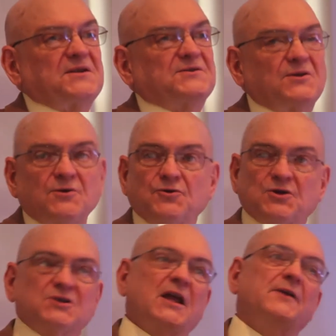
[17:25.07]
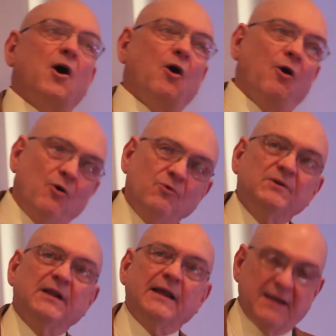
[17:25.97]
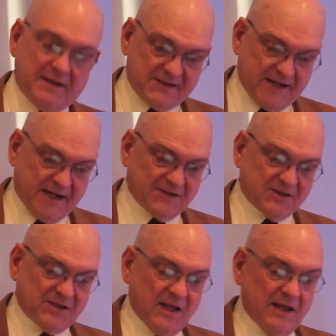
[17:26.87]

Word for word: institutions can only exist